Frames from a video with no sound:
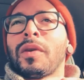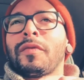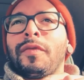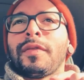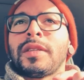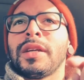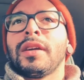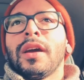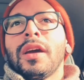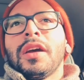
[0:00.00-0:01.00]

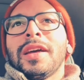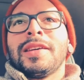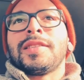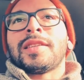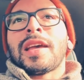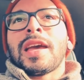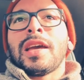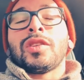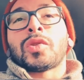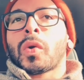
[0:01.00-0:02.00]
150 is
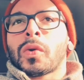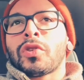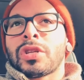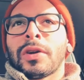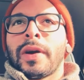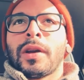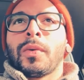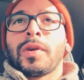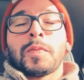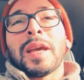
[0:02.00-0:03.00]
a solar generator,
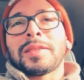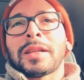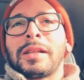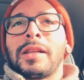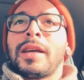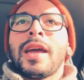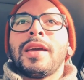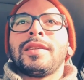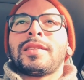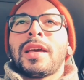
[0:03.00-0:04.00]
which basically
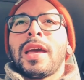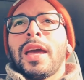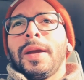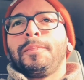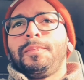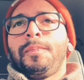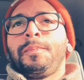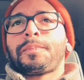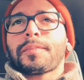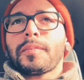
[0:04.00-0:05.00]
is a
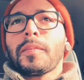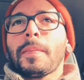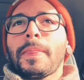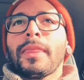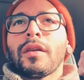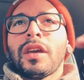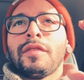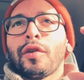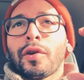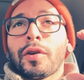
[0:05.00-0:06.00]

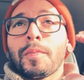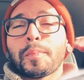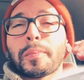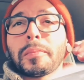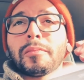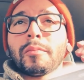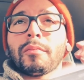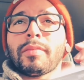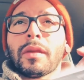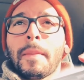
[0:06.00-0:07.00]
inverter,
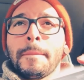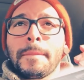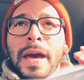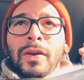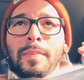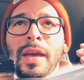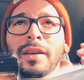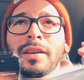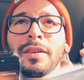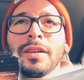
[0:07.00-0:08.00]
battery bank,
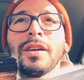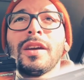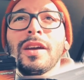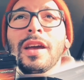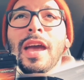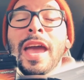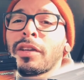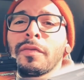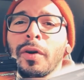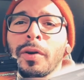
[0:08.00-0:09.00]
and
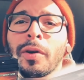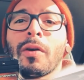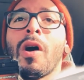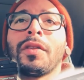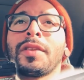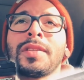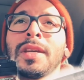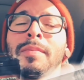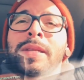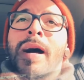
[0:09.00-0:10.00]
converter all at the
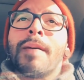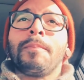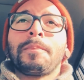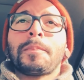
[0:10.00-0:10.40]
same time.